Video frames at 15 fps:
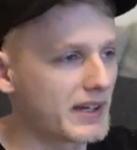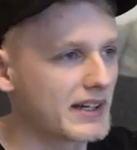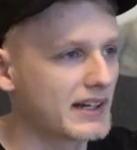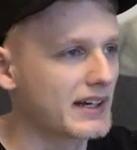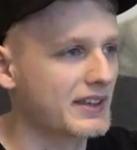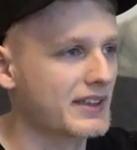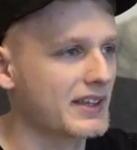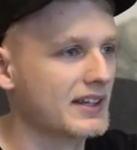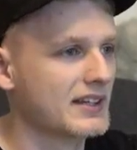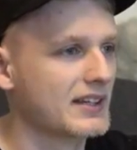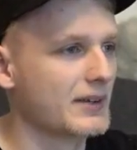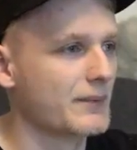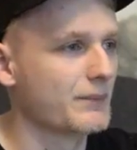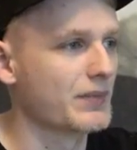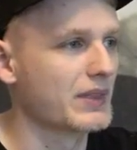I think
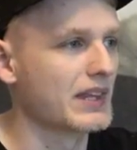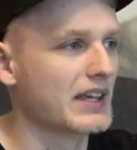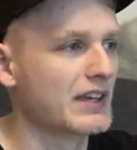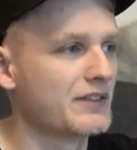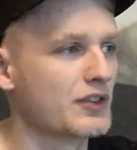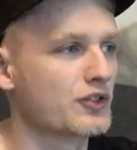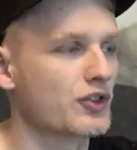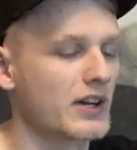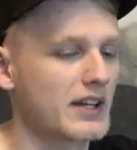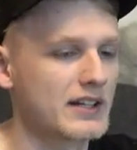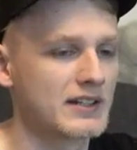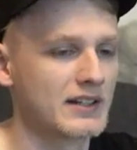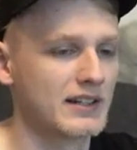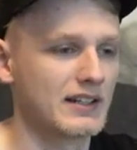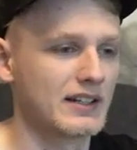if you're going
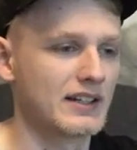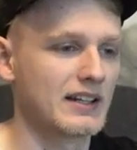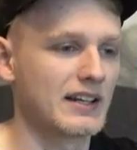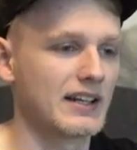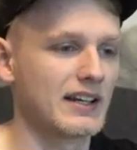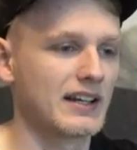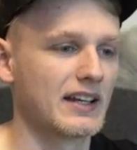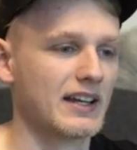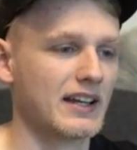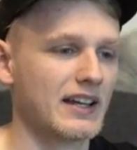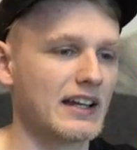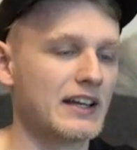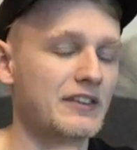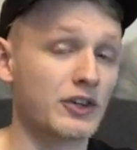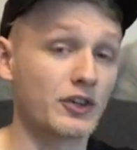
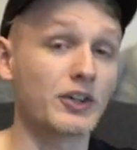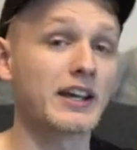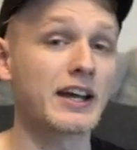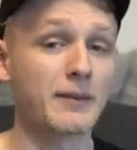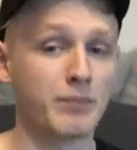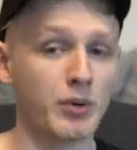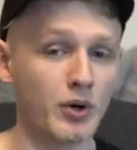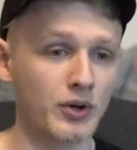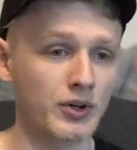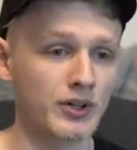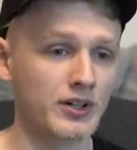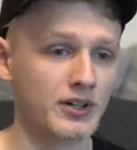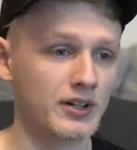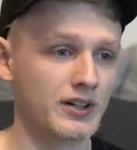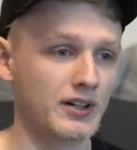to get a pug
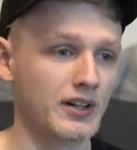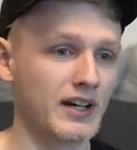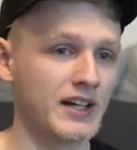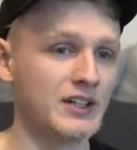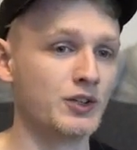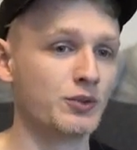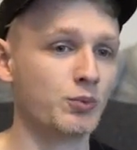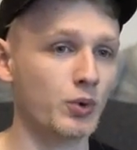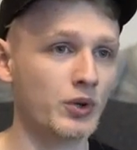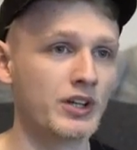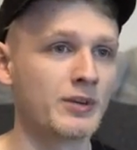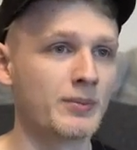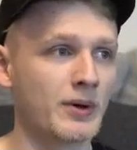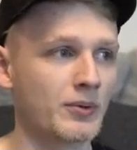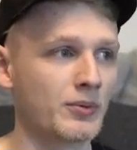and you're worried
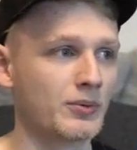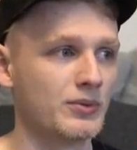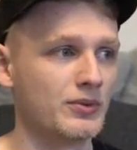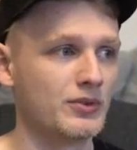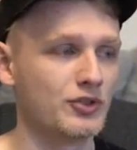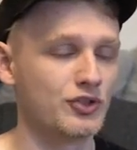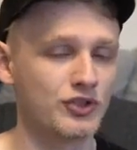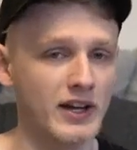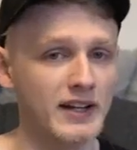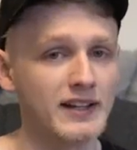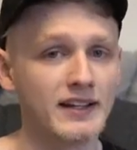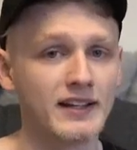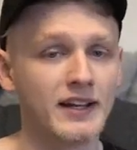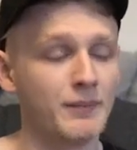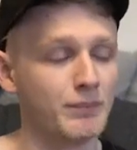about shedding
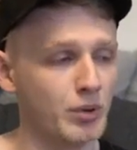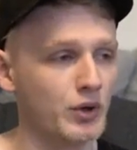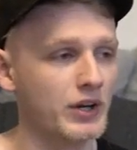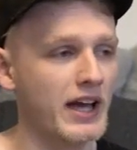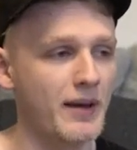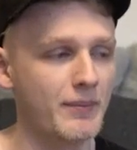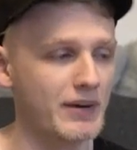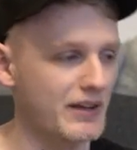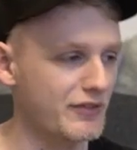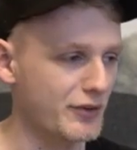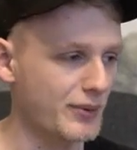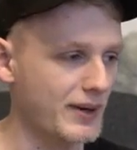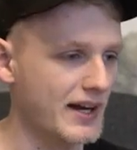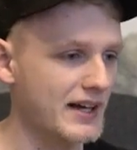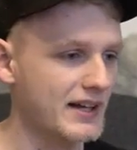and pug hair being
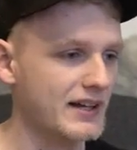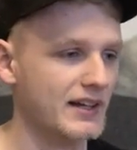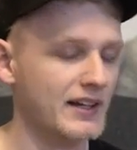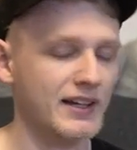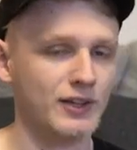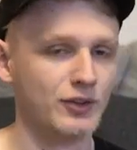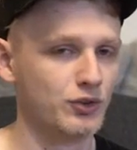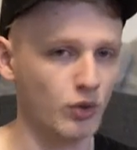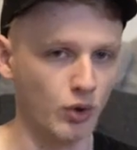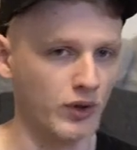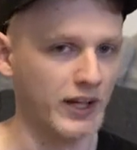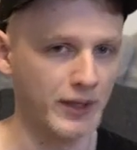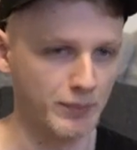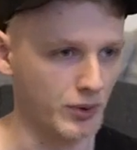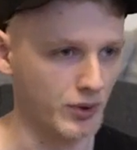everywhere, don't get a
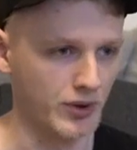pug,